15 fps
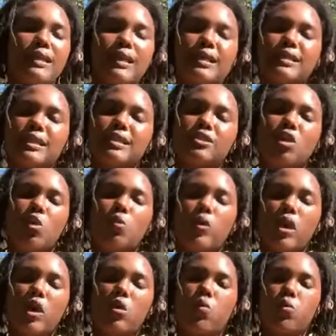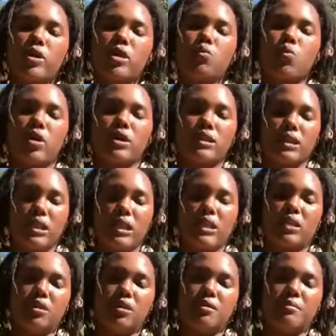and lets us know where we want to
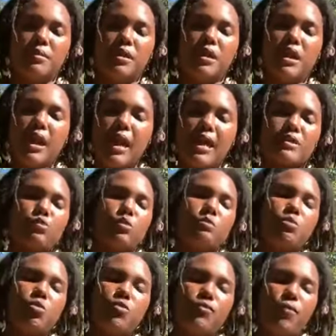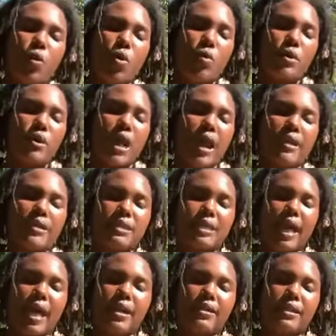end up. As we move forward, our
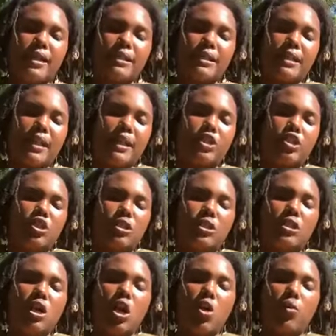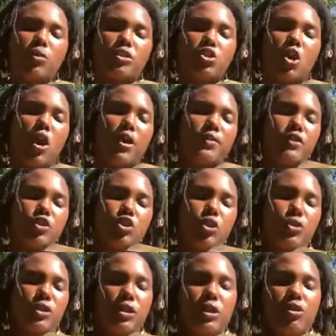desired destination, we chart the
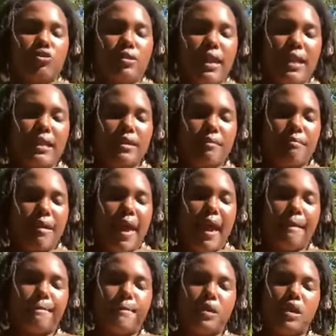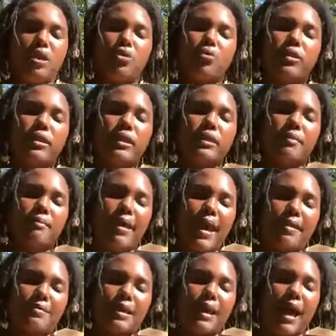journey, creating a map. We need a
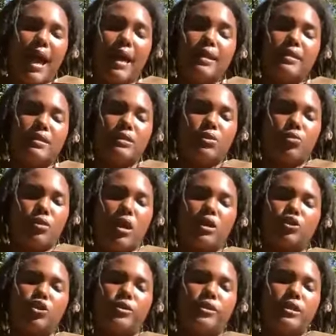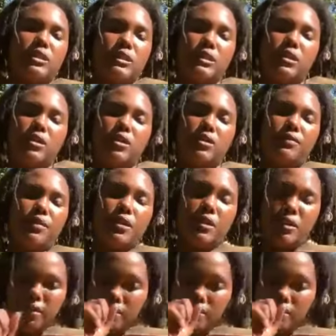map to guide us on our journey to love